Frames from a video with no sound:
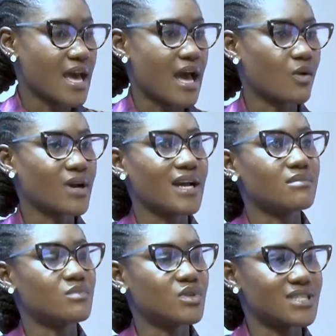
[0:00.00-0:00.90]
How
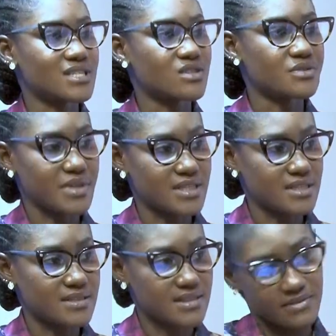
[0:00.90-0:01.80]
can mothers create
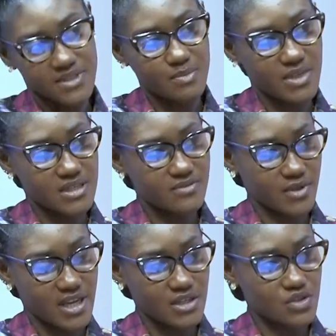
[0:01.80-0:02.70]
a safe space
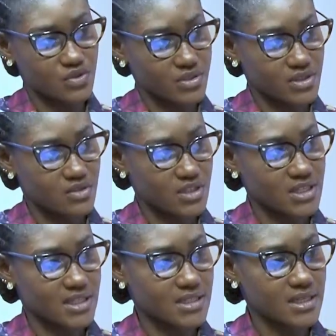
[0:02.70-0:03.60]
for their children
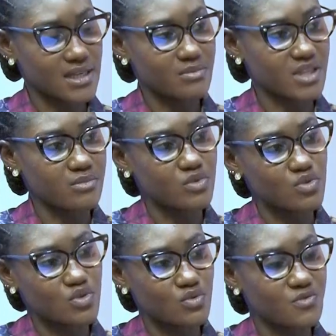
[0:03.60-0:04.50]
such that they can be
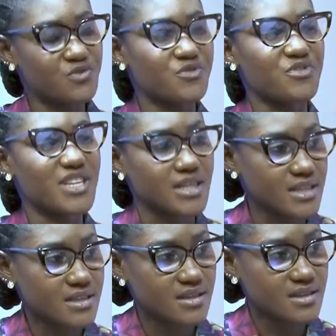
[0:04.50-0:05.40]
able to
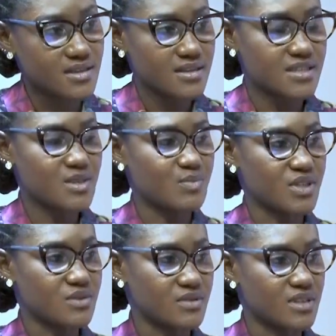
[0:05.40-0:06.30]
freely
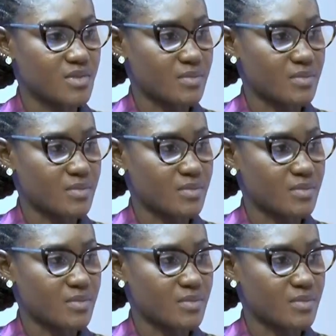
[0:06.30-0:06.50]
speak to them